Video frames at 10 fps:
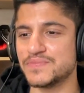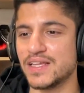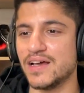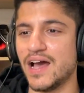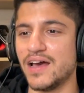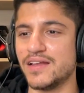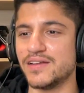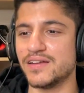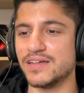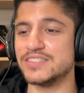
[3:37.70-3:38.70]
and
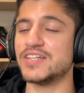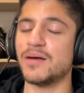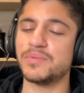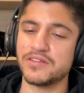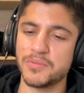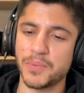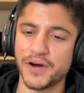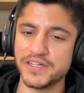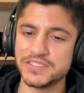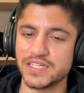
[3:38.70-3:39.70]
it's happened in the
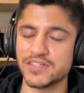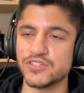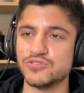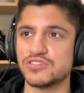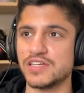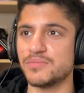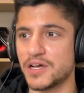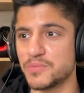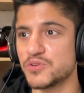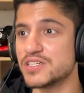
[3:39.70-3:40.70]
past, and usually my
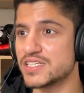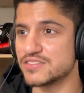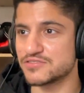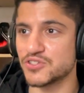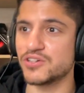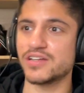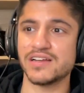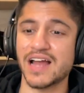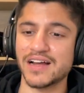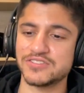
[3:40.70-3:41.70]
immunity is good and
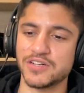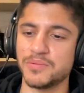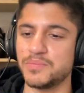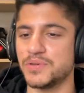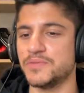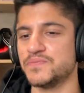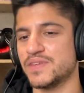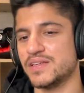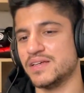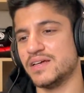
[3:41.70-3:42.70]
acts up.
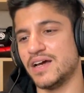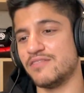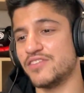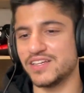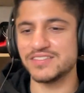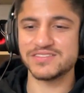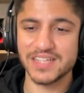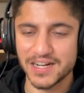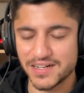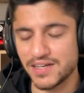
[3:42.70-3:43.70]
Everything
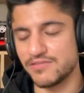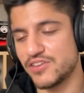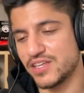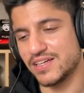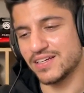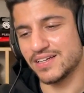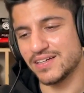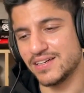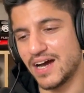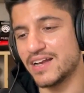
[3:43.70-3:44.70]

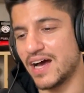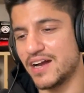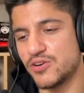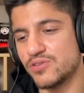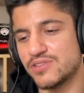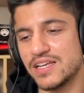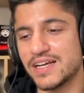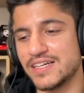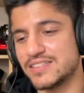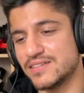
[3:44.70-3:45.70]
I don't really get
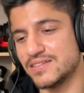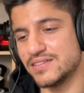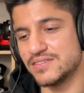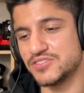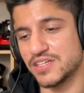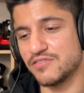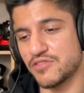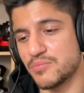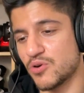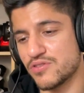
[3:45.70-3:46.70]
sick for
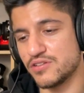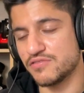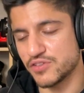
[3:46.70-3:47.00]
more than a few